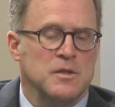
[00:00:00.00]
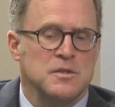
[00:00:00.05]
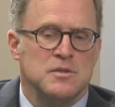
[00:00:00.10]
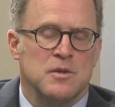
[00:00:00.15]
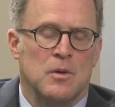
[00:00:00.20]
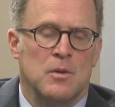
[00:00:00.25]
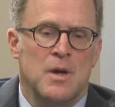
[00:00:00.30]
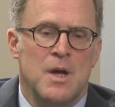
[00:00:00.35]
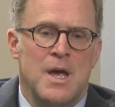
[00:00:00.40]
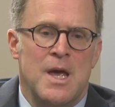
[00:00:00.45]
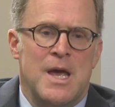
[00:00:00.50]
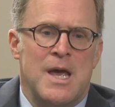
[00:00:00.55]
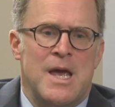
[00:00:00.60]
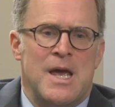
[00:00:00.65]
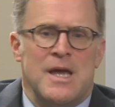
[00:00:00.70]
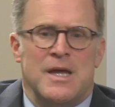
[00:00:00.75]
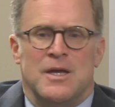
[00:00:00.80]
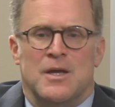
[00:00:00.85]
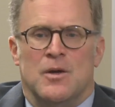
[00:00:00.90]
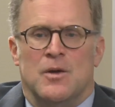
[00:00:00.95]
So,
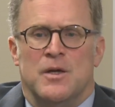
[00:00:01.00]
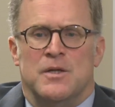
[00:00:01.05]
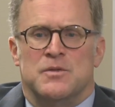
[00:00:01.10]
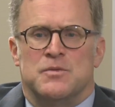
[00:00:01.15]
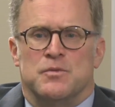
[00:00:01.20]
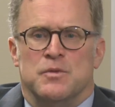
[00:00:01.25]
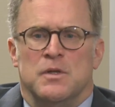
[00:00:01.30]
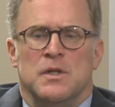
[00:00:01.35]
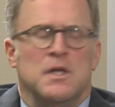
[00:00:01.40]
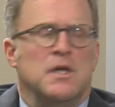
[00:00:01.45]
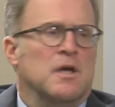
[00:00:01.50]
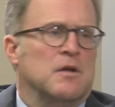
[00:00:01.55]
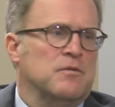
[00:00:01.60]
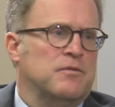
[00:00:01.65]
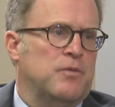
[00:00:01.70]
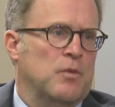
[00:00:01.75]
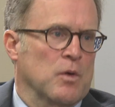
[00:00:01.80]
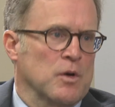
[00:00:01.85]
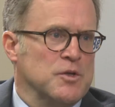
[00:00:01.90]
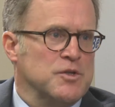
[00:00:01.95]
it's really
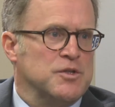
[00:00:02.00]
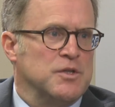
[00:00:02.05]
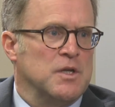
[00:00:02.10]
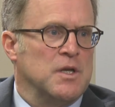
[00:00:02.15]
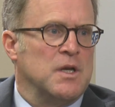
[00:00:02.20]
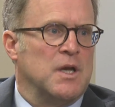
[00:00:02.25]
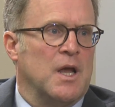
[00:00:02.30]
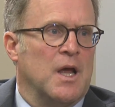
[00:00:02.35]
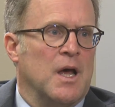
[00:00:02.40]
unfortunate.